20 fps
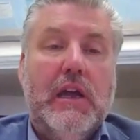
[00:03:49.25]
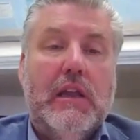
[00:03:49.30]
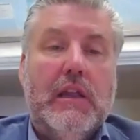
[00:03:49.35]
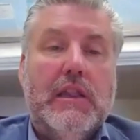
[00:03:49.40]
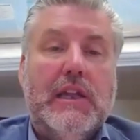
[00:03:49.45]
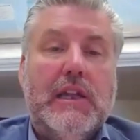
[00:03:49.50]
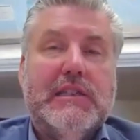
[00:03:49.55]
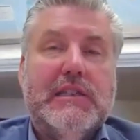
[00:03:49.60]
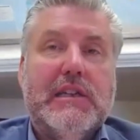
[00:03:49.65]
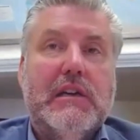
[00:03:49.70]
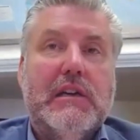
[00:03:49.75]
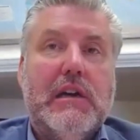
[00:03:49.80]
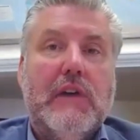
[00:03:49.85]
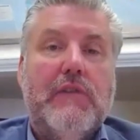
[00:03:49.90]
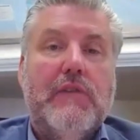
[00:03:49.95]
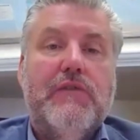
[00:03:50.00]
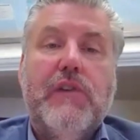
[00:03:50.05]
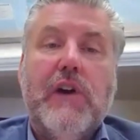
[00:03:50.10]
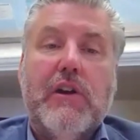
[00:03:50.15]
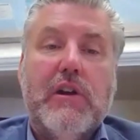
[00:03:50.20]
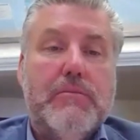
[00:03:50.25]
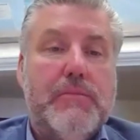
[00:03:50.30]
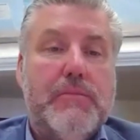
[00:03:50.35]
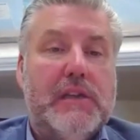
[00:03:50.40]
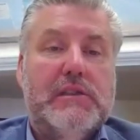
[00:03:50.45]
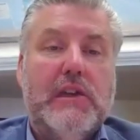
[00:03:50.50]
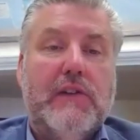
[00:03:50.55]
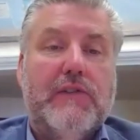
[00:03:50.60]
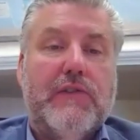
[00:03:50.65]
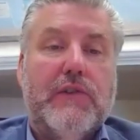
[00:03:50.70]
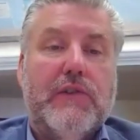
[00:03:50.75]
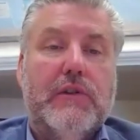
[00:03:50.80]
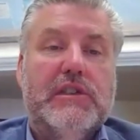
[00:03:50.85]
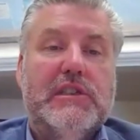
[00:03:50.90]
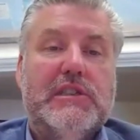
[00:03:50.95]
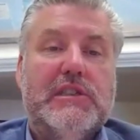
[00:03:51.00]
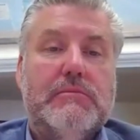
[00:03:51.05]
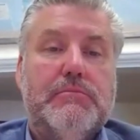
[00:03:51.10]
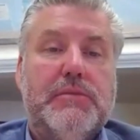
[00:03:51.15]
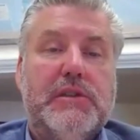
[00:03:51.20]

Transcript: There's a very big difference